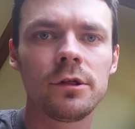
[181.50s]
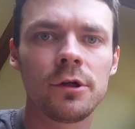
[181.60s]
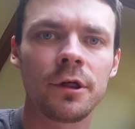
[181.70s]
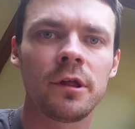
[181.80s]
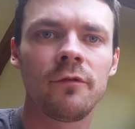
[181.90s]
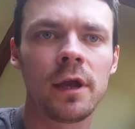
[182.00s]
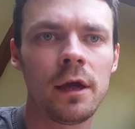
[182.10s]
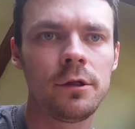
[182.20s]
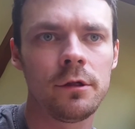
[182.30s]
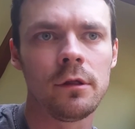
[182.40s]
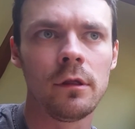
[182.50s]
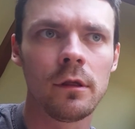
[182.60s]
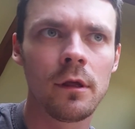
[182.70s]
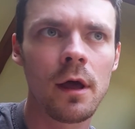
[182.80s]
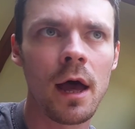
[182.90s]

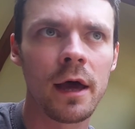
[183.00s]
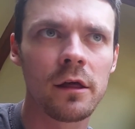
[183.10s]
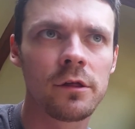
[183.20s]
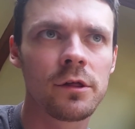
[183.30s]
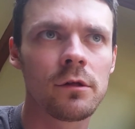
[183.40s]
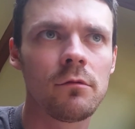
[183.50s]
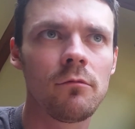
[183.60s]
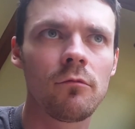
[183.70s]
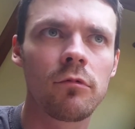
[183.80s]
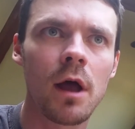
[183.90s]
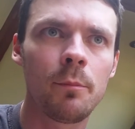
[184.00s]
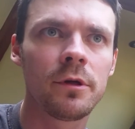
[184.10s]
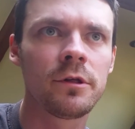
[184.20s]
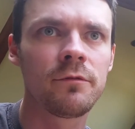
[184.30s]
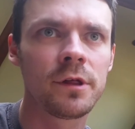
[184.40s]
justification. As
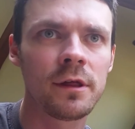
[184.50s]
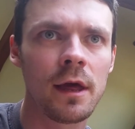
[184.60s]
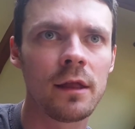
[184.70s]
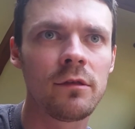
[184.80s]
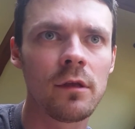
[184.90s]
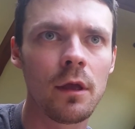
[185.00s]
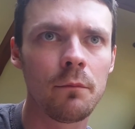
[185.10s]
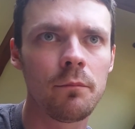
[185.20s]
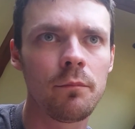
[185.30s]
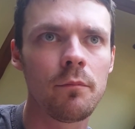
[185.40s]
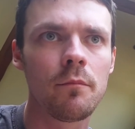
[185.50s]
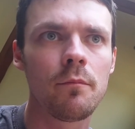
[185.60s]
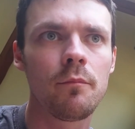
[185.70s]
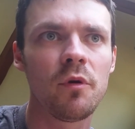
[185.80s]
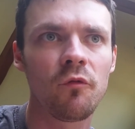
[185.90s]
rappers have said
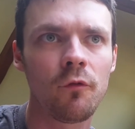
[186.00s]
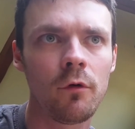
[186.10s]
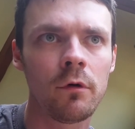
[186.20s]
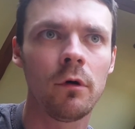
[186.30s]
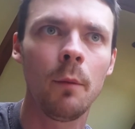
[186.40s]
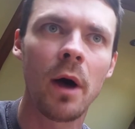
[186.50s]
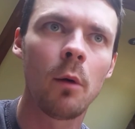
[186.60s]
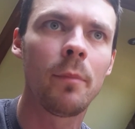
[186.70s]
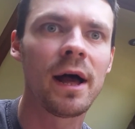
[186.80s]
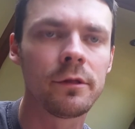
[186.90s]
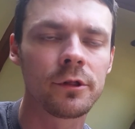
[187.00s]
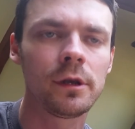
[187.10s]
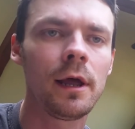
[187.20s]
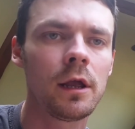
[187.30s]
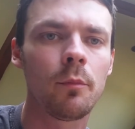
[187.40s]
before about bands
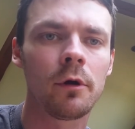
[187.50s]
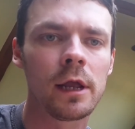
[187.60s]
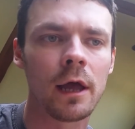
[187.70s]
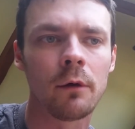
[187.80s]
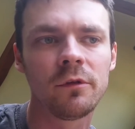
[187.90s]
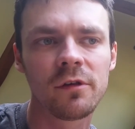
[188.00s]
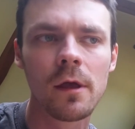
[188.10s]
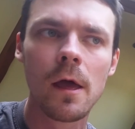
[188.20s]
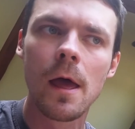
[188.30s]
like Body Count,